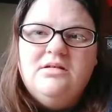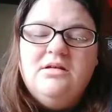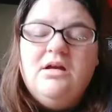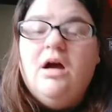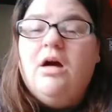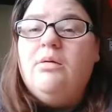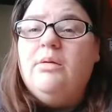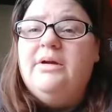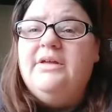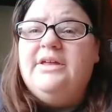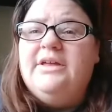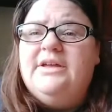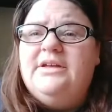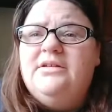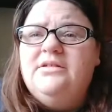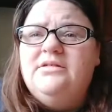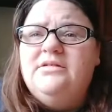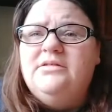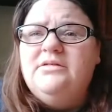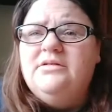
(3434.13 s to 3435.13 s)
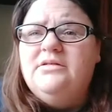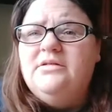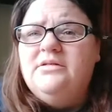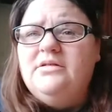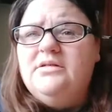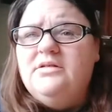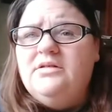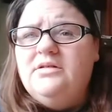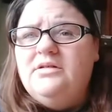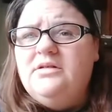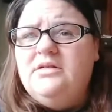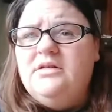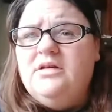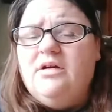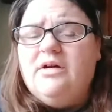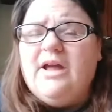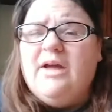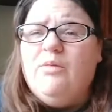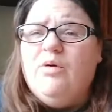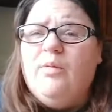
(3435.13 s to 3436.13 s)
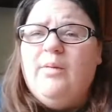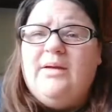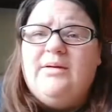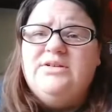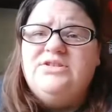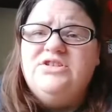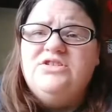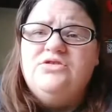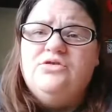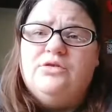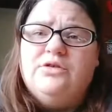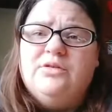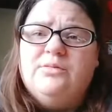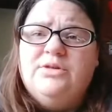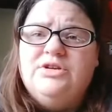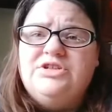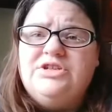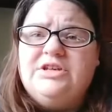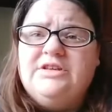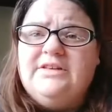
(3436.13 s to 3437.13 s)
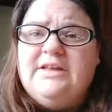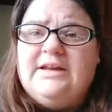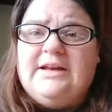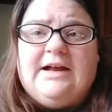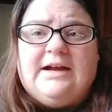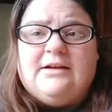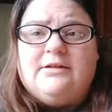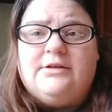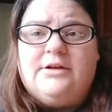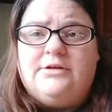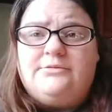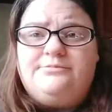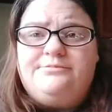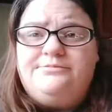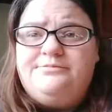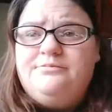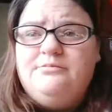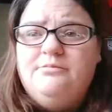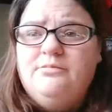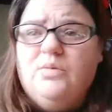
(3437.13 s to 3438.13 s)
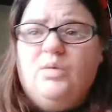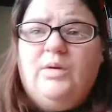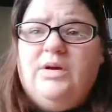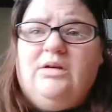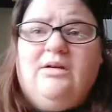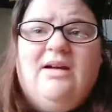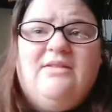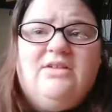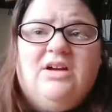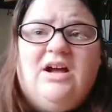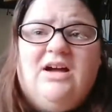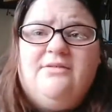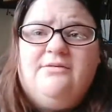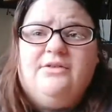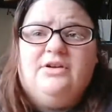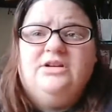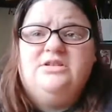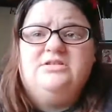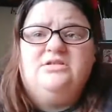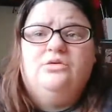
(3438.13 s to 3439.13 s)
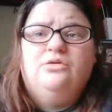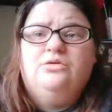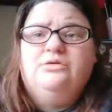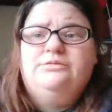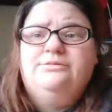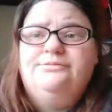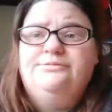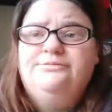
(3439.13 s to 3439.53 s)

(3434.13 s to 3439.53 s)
Oh, really? Okay, well, maybe it's just Northern Michigan then. I don't know. But we don't have it off there at school.